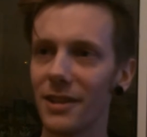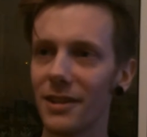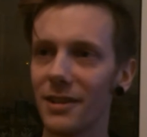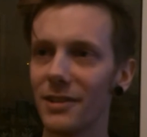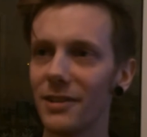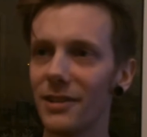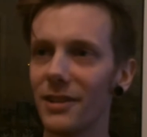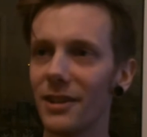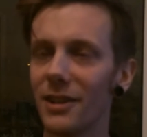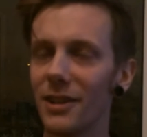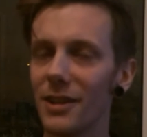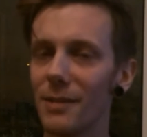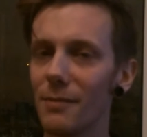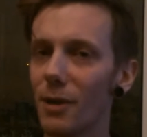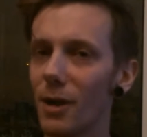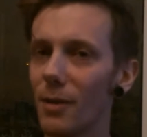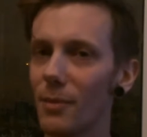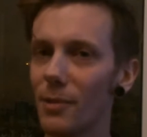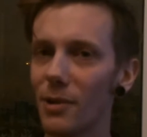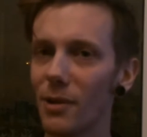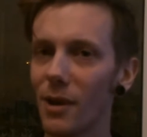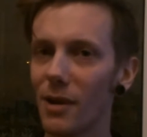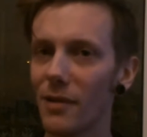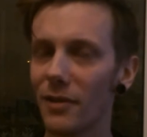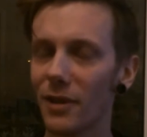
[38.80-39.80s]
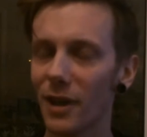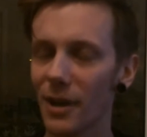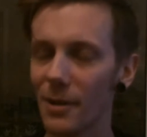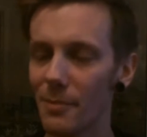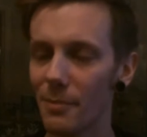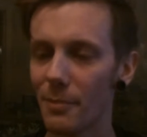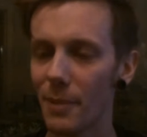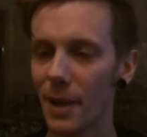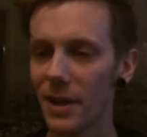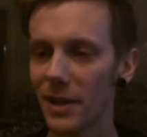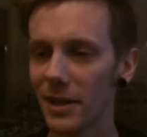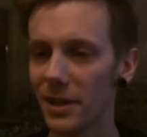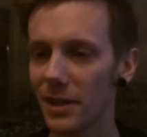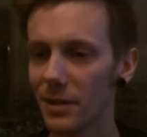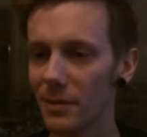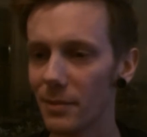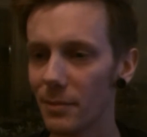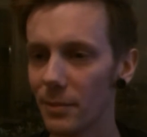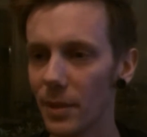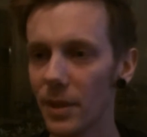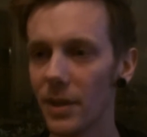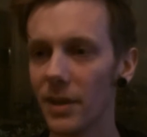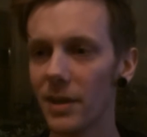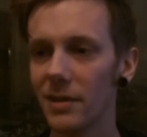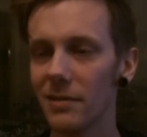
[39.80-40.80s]
You know, they might be alright for cutting bacon,
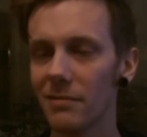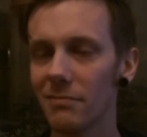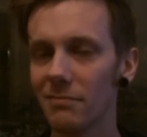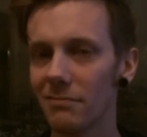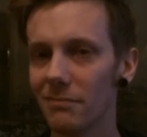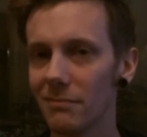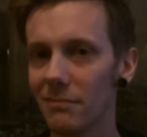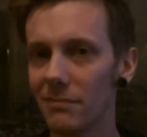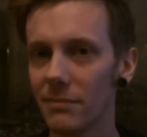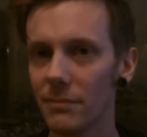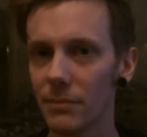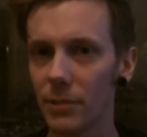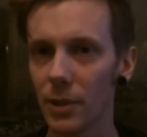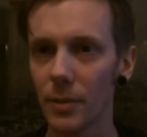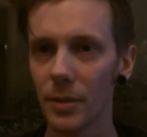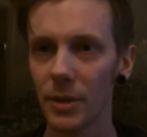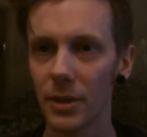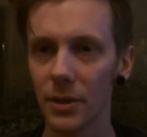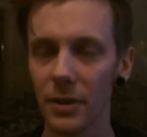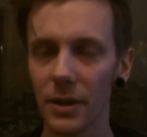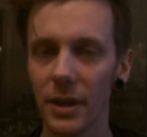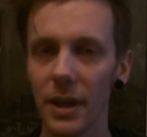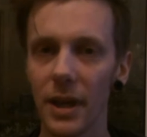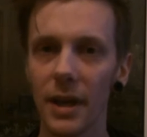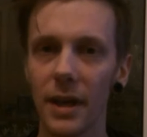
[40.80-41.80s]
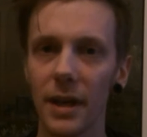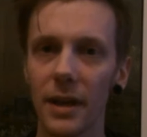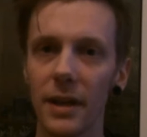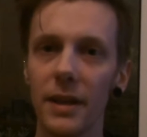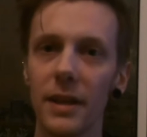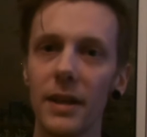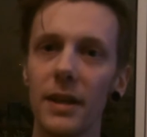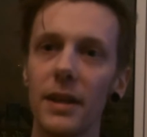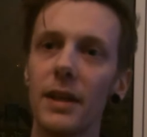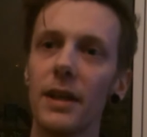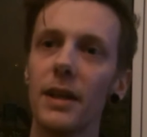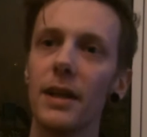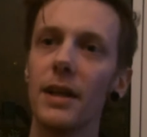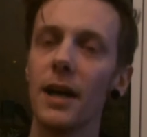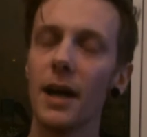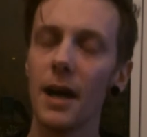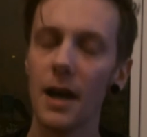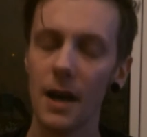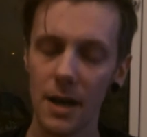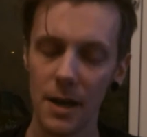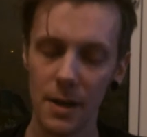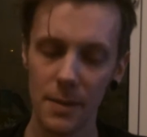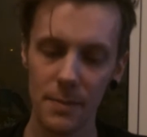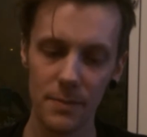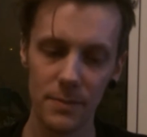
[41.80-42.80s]
but probably not your
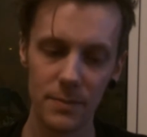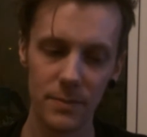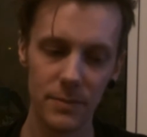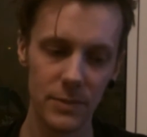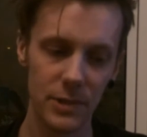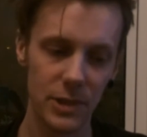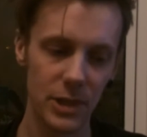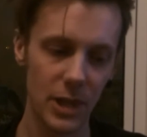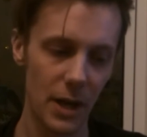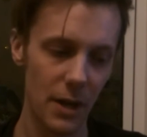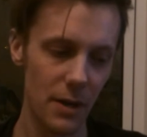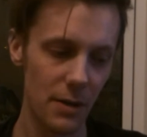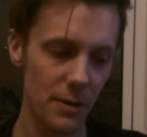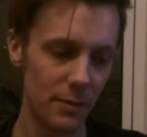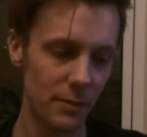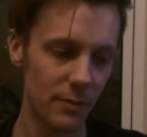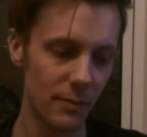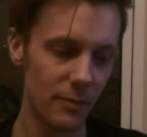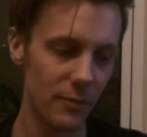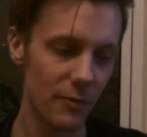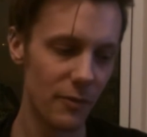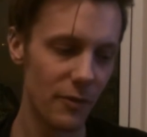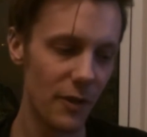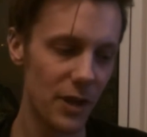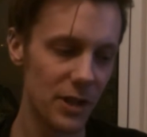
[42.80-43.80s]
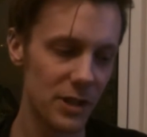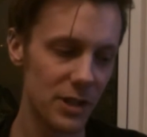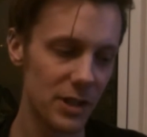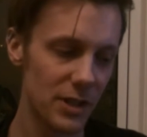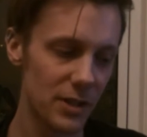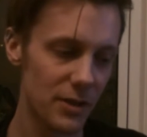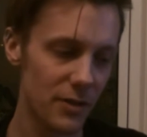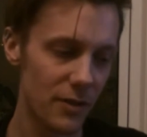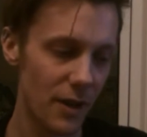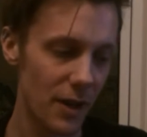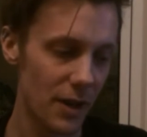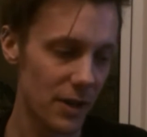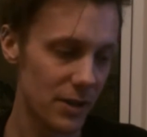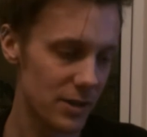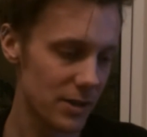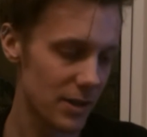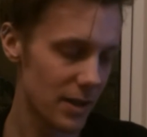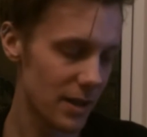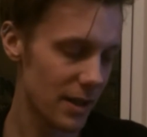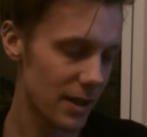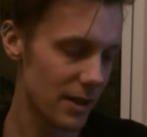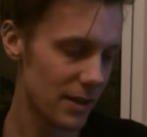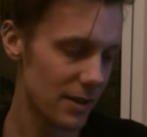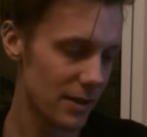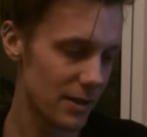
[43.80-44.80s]
hair. So first things first,
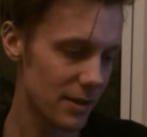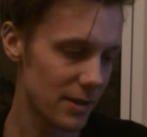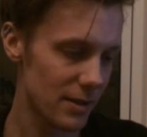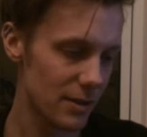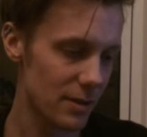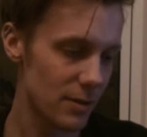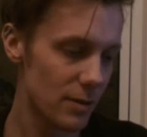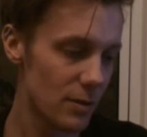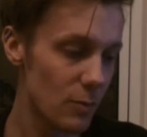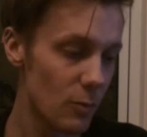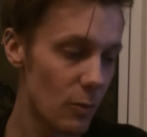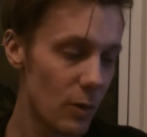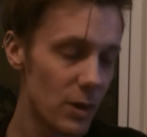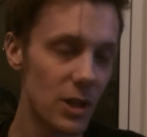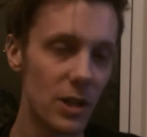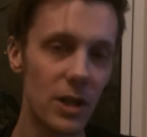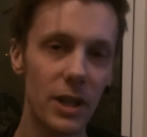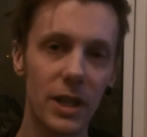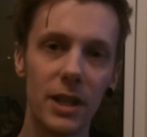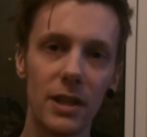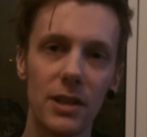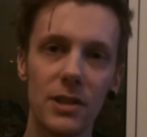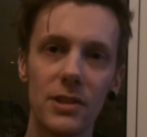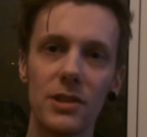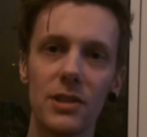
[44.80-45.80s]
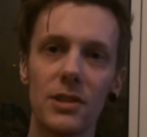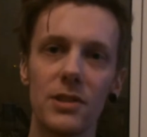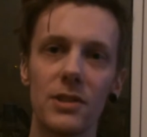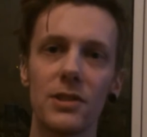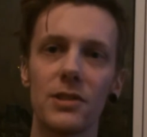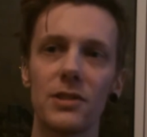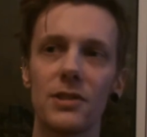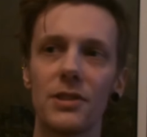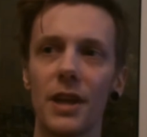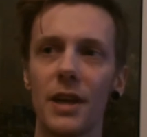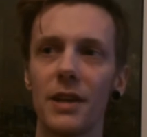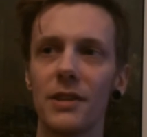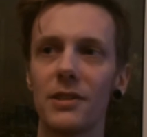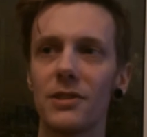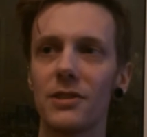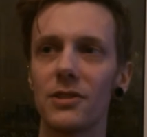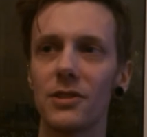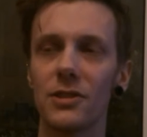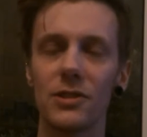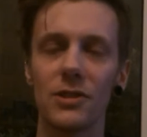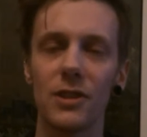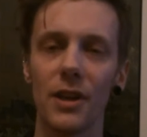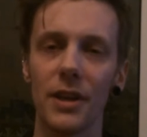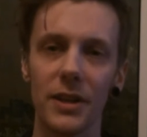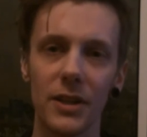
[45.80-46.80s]
when you're looking at scissors, there's
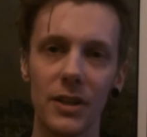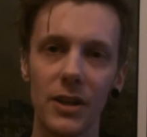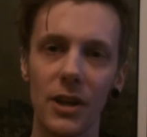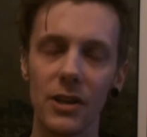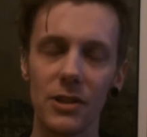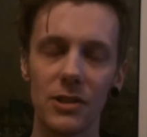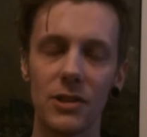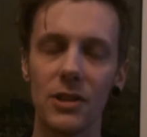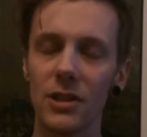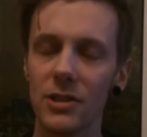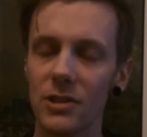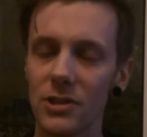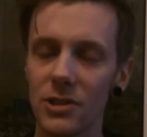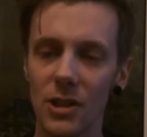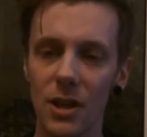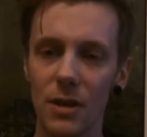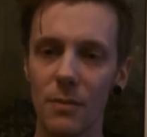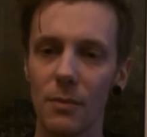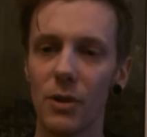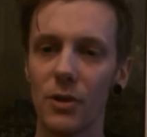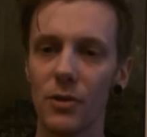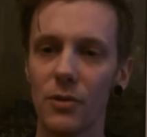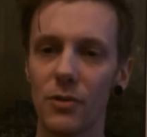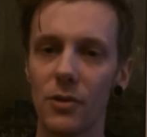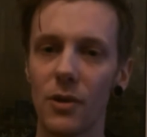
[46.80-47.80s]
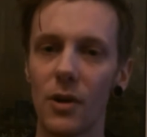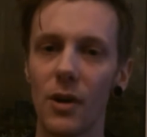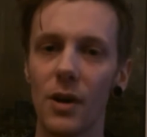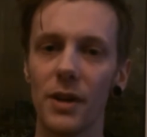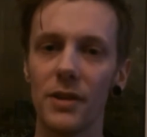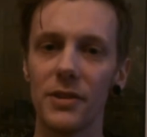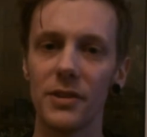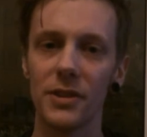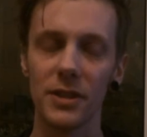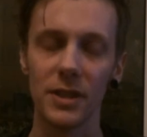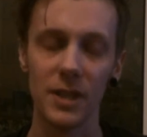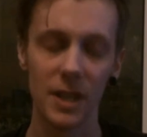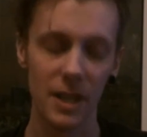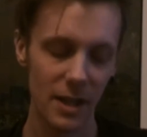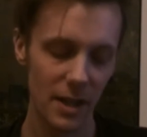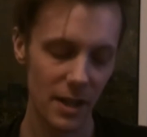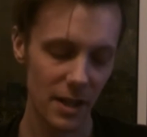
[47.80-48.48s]
just like so much variety.